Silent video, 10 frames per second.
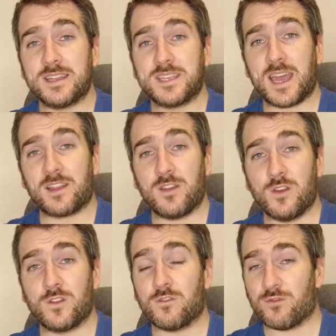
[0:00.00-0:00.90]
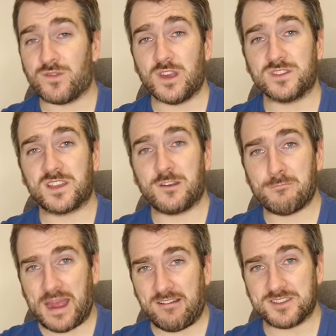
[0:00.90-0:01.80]
tech news, reviews and
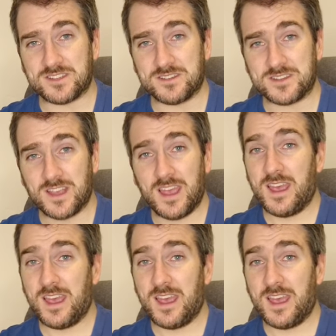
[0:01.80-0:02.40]
comparisons.